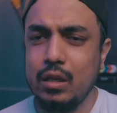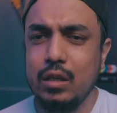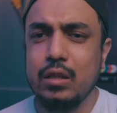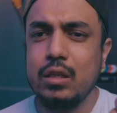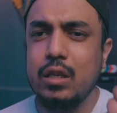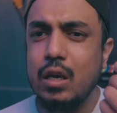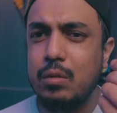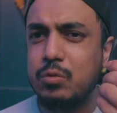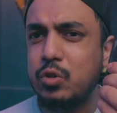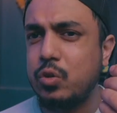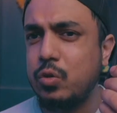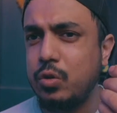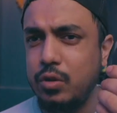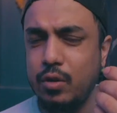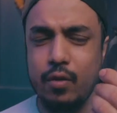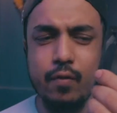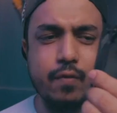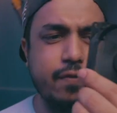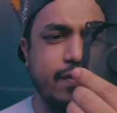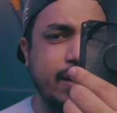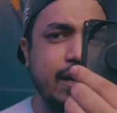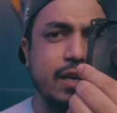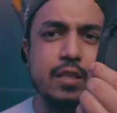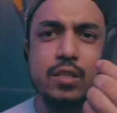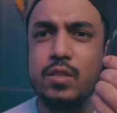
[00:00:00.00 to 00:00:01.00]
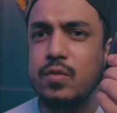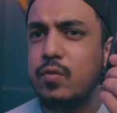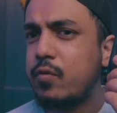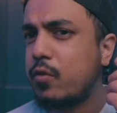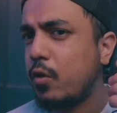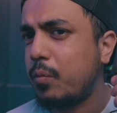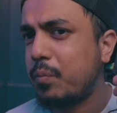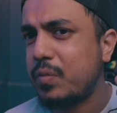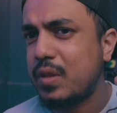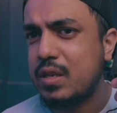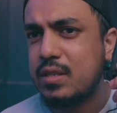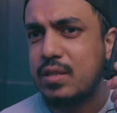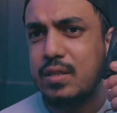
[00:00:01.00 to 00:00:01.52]
comes to your face
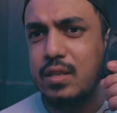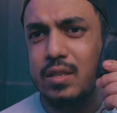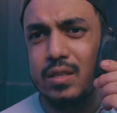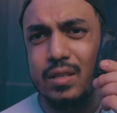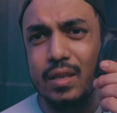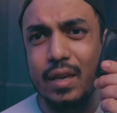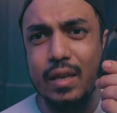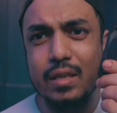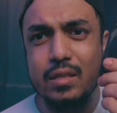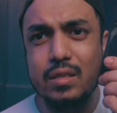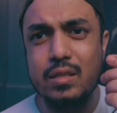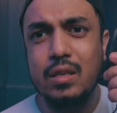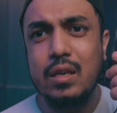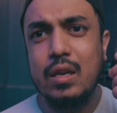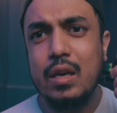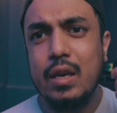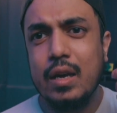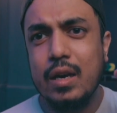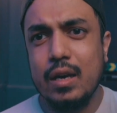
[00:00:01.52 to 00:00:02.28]
from this distance.